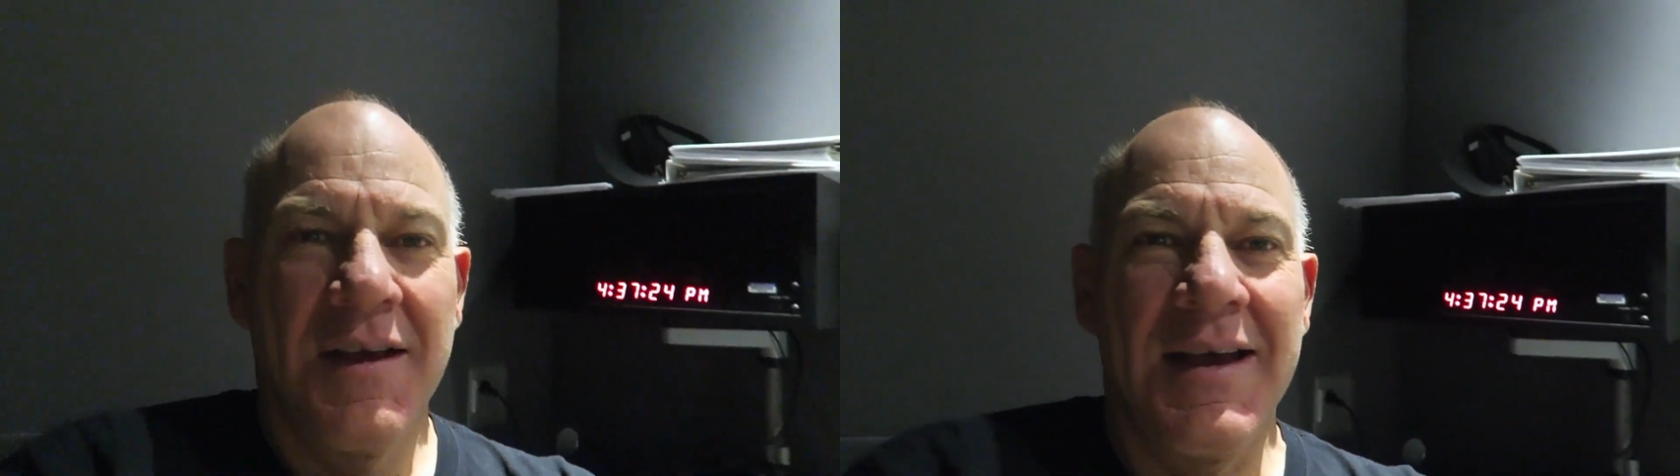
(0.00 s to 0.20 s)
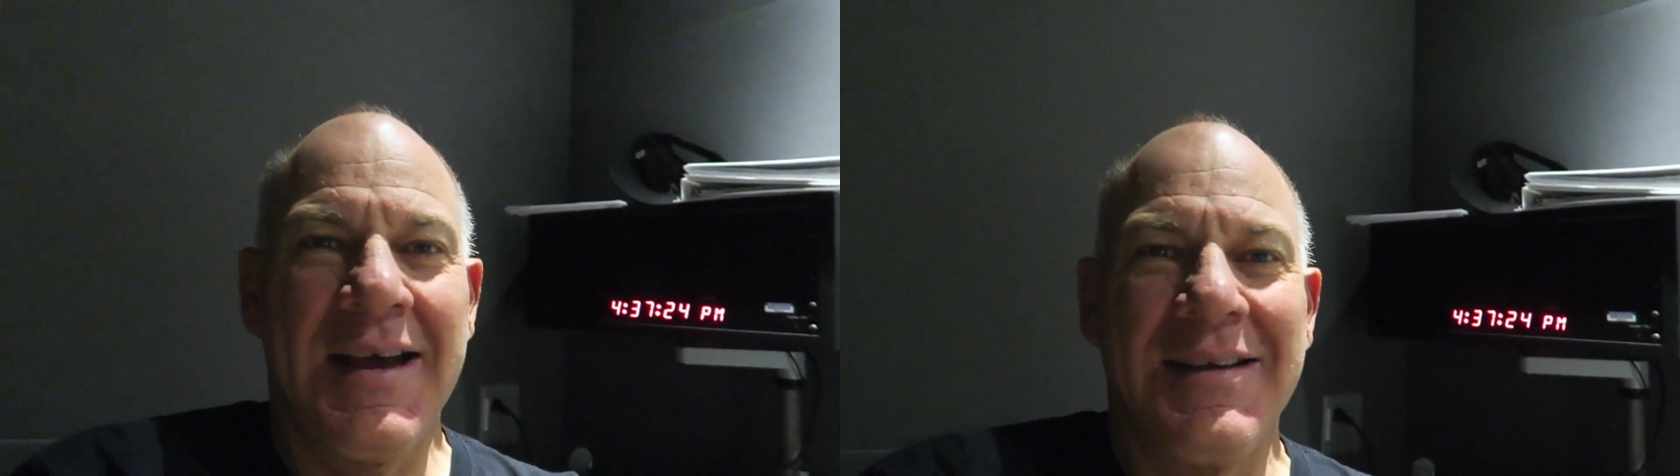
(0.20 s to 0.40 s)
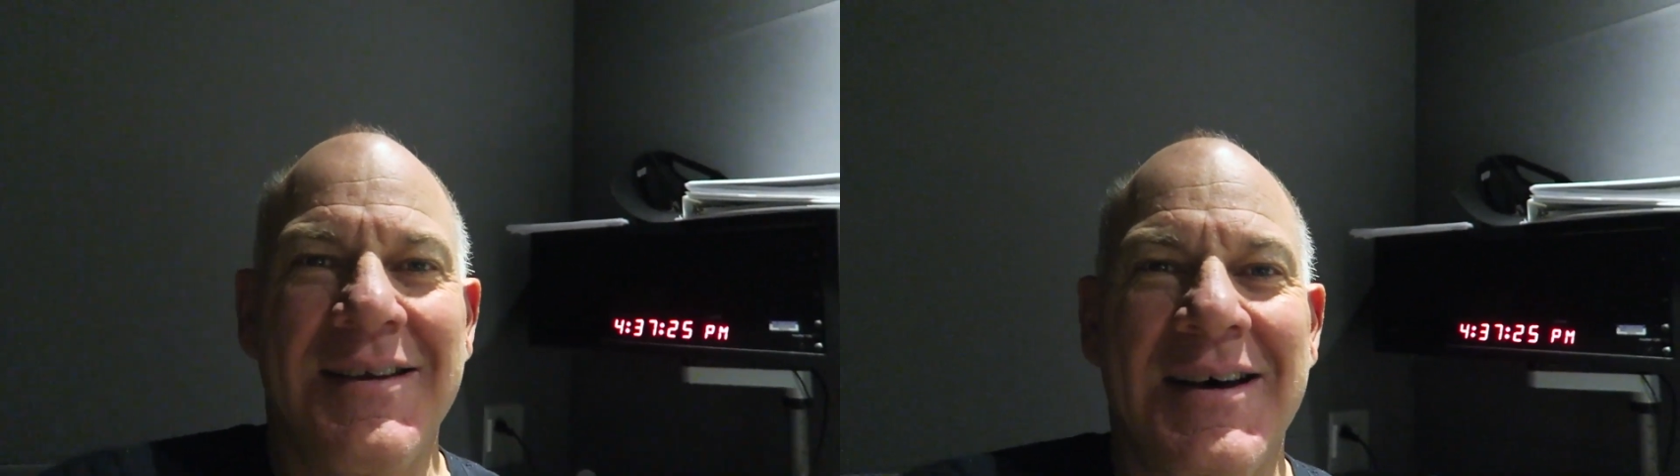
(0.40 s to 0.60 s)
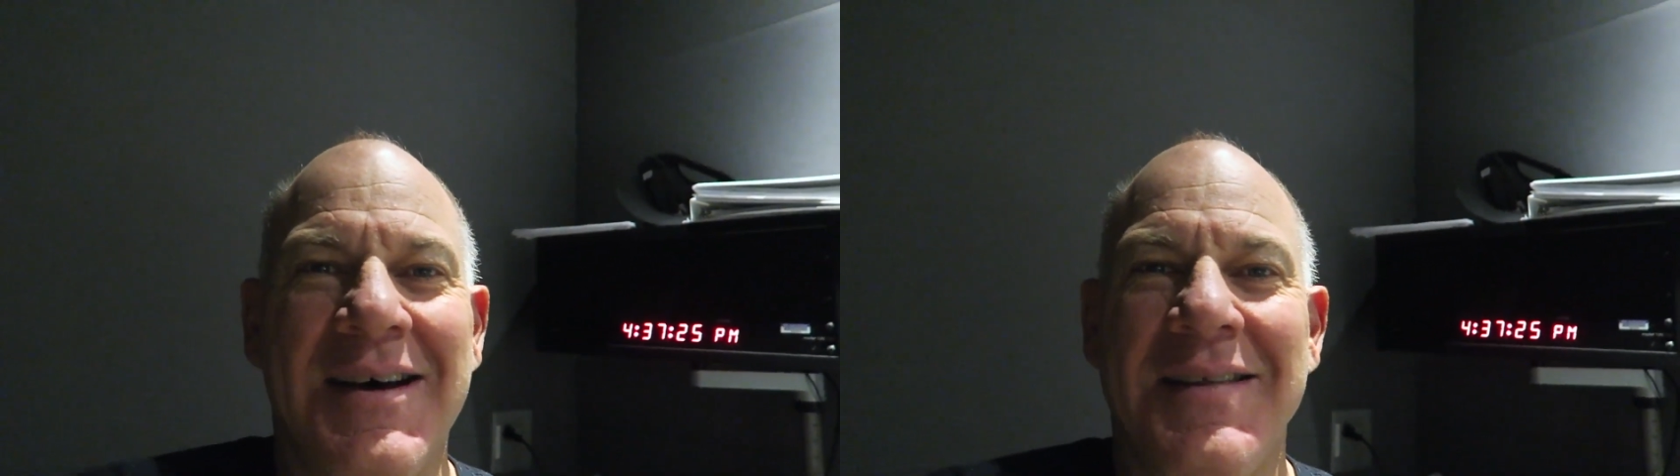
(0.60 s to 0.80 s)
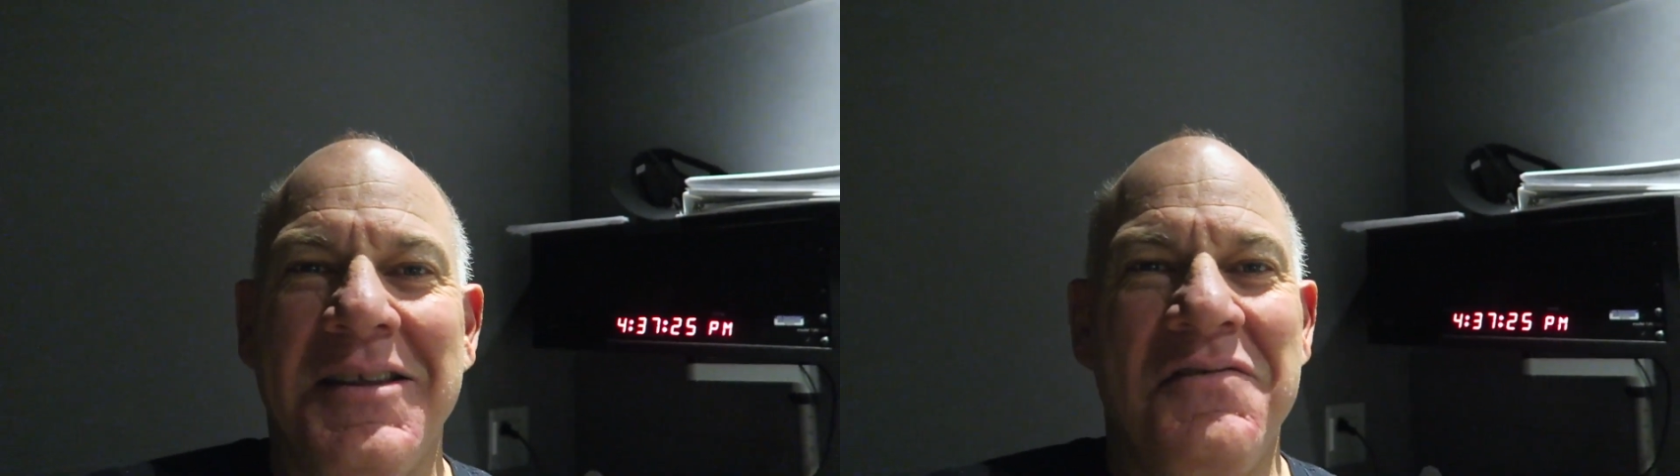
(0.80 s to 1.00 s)
and
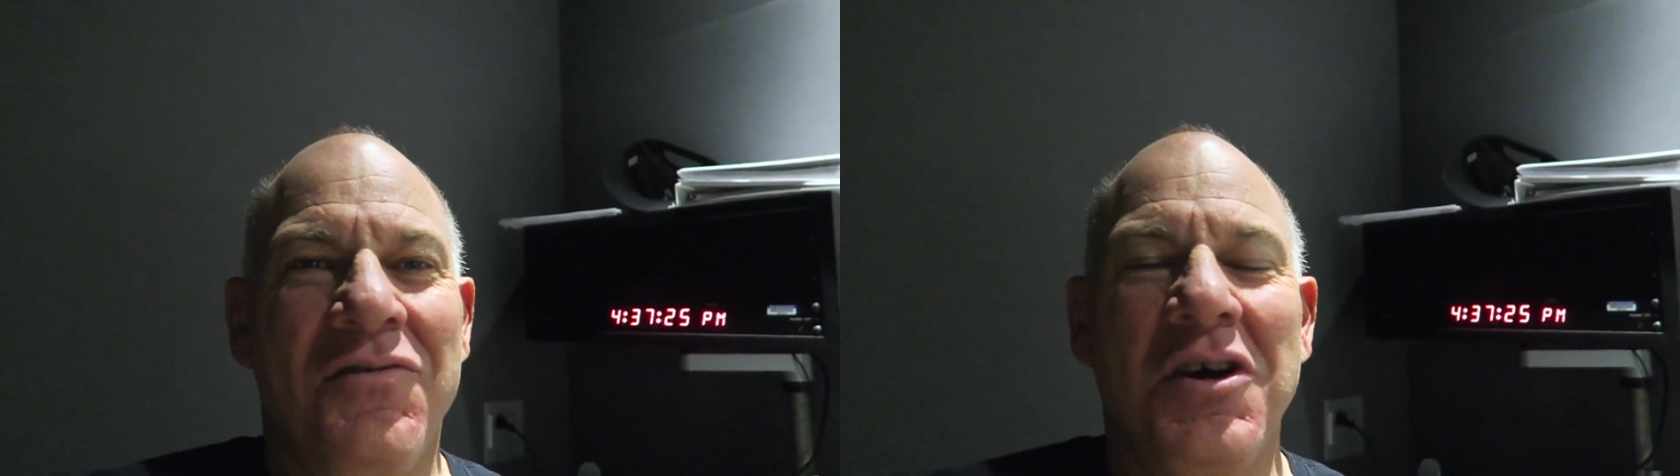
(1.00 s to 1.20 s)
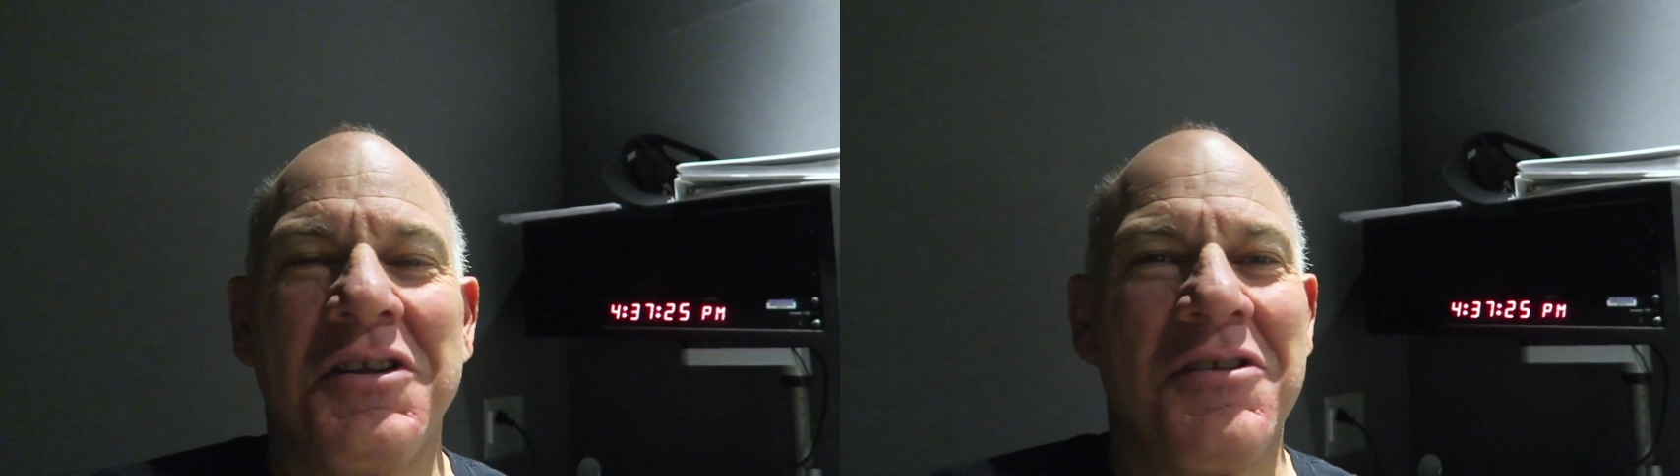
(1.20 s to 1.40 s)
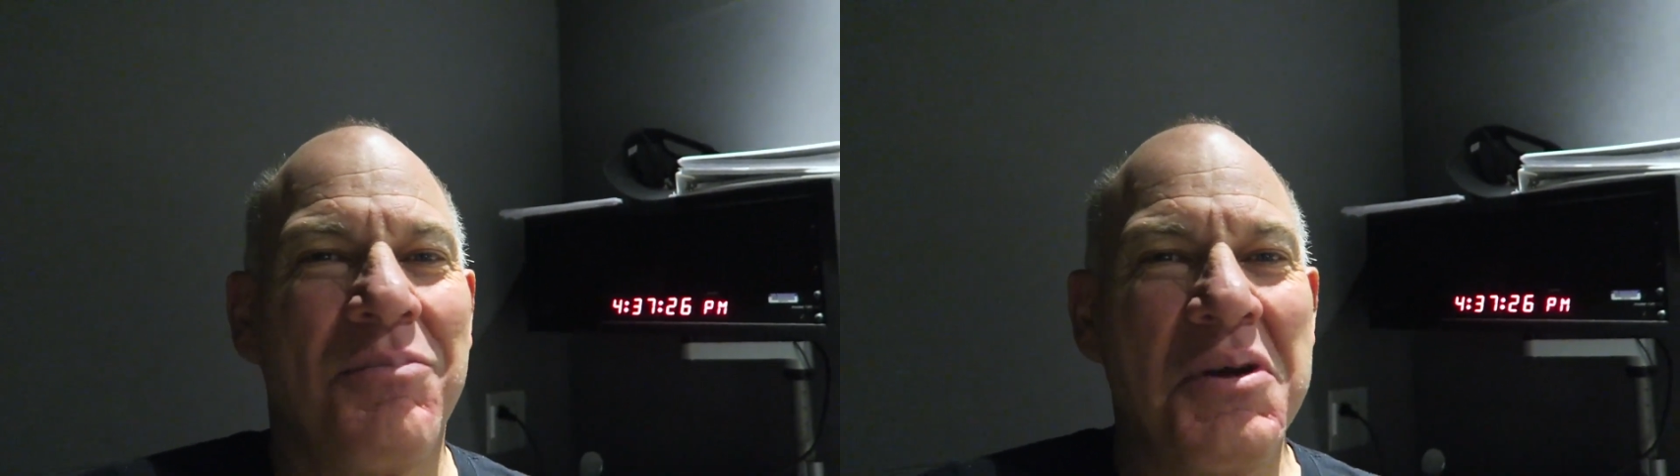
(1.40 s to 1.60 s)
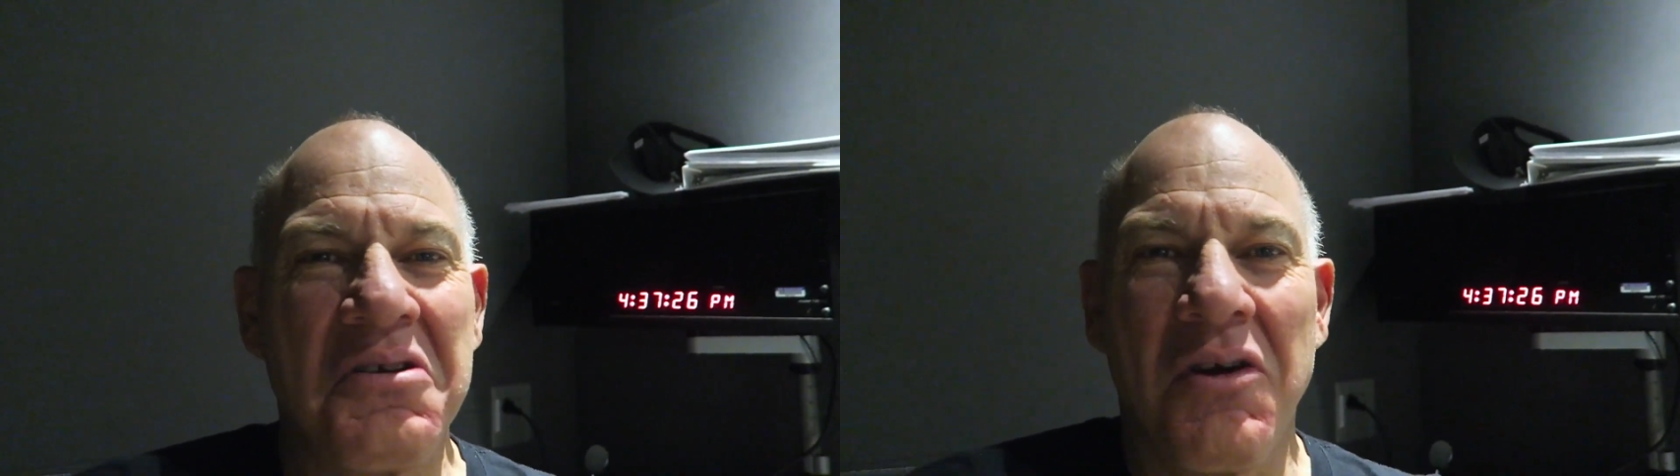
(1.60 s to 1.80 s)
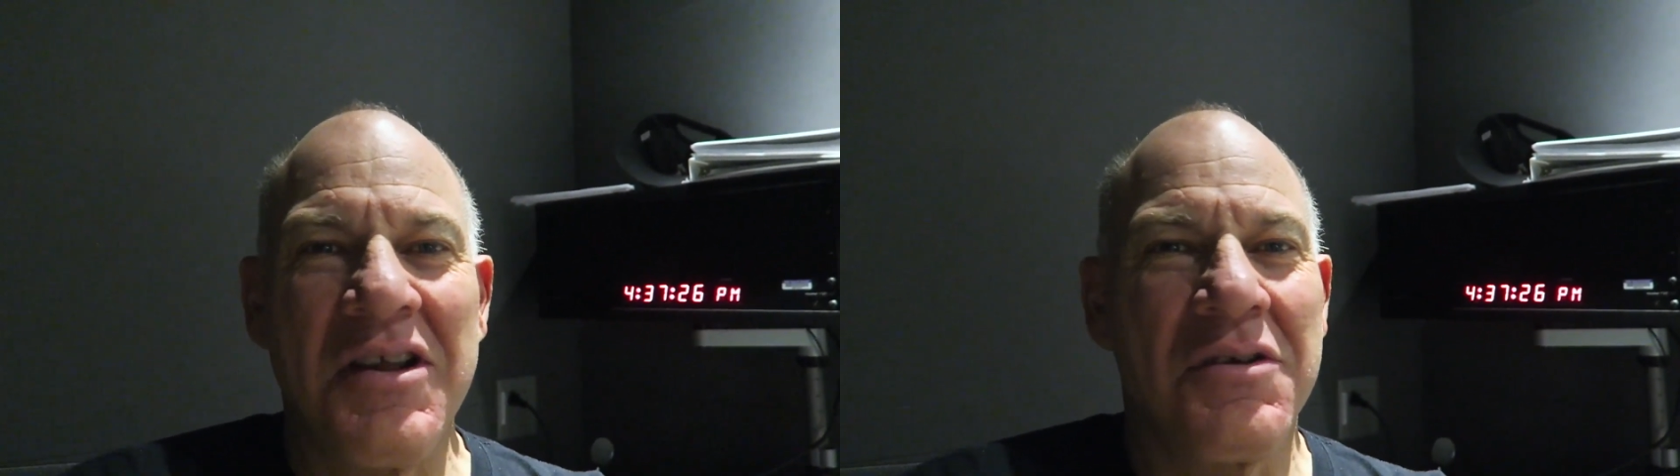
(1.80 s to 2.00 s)
uh, the Vuelta's
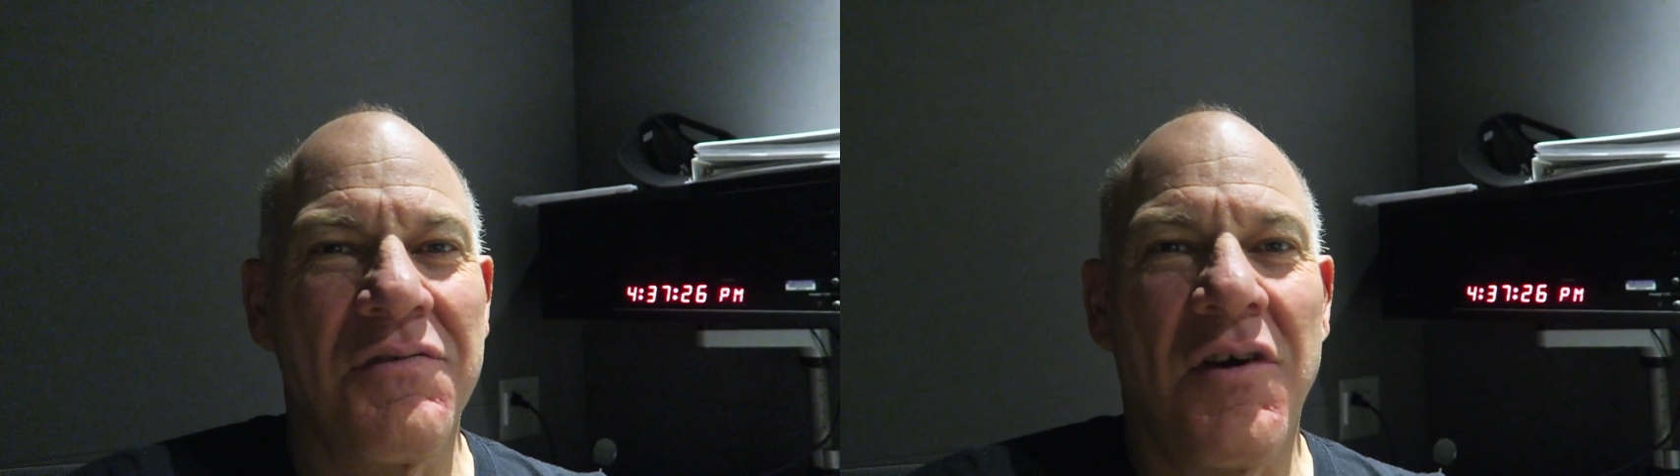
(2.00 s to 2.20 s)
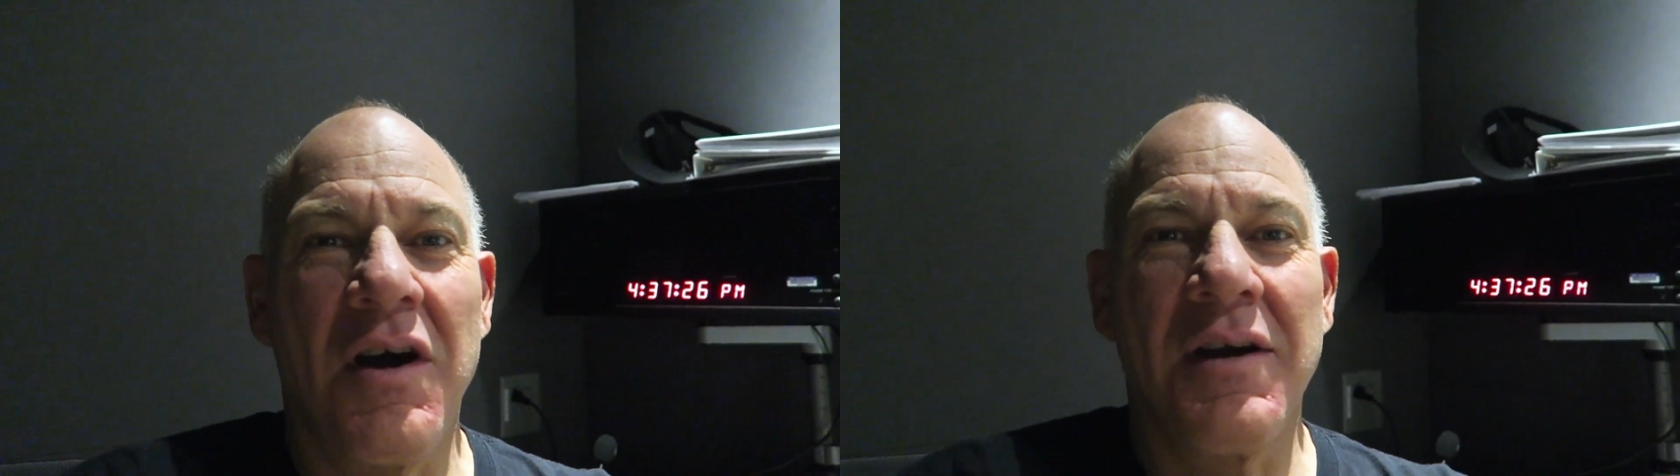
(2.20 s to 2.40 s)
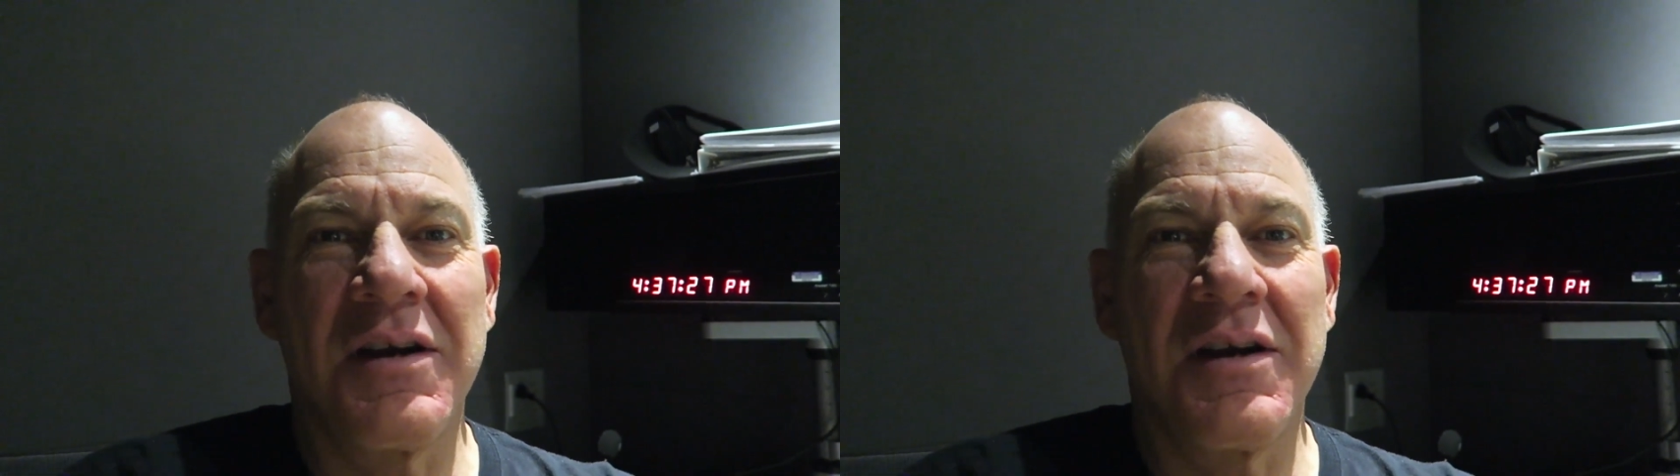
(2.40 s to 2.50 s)
been great so far,